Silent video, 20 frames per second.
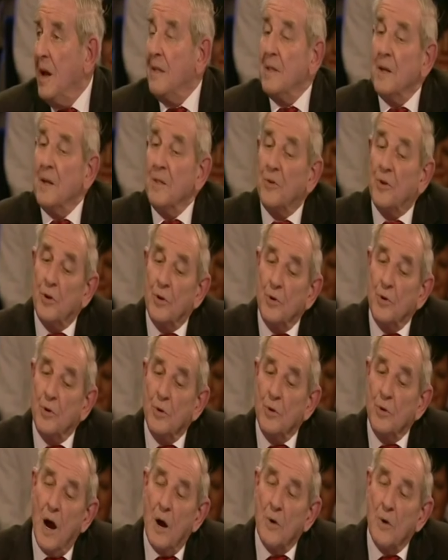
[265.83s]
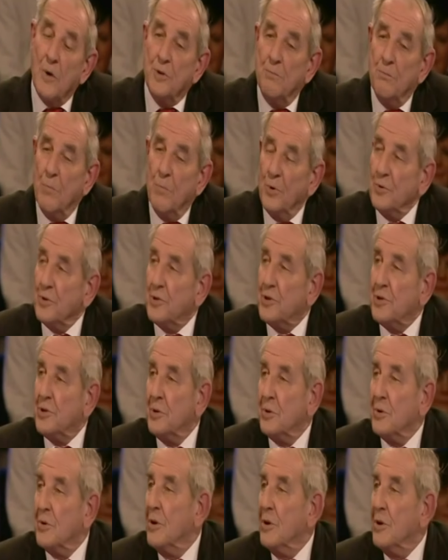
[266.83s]
And then throughout the
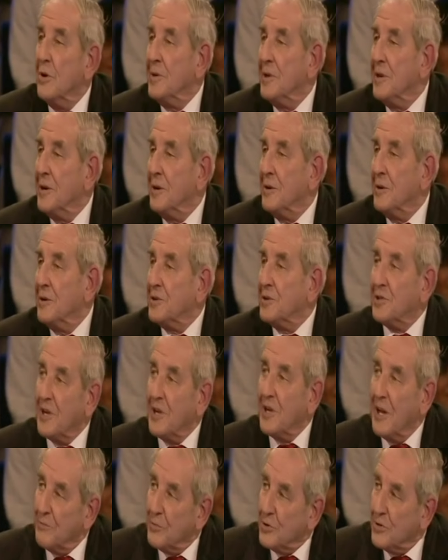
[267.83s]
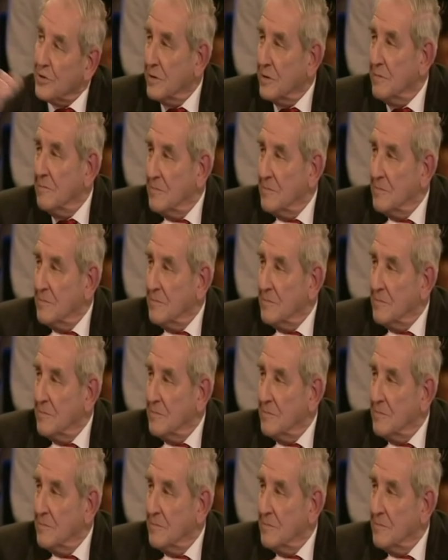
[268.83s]
months to come, you know, the sun would.